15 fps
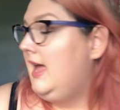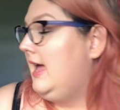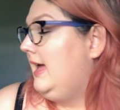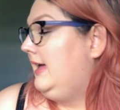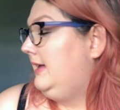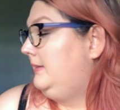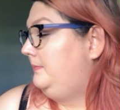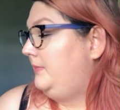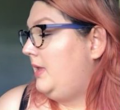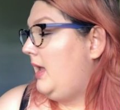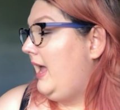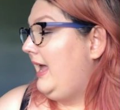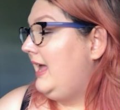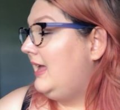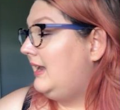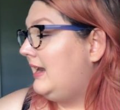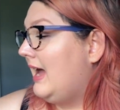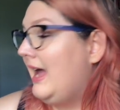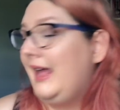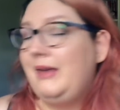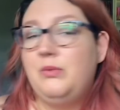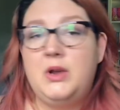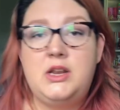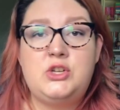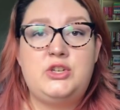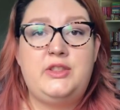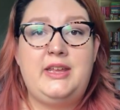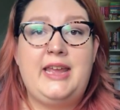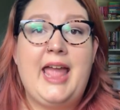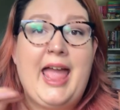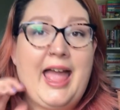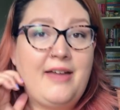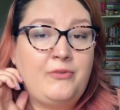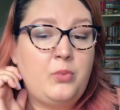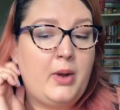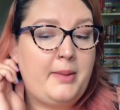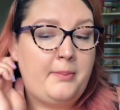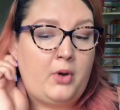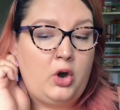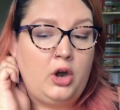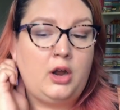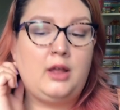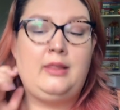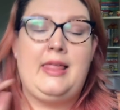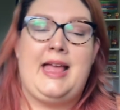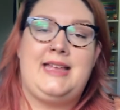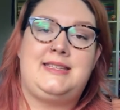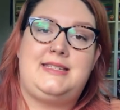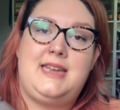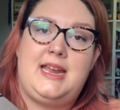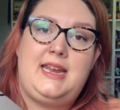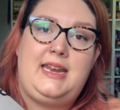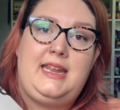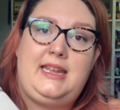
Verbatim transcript: Um, and I reached the halfway mark last night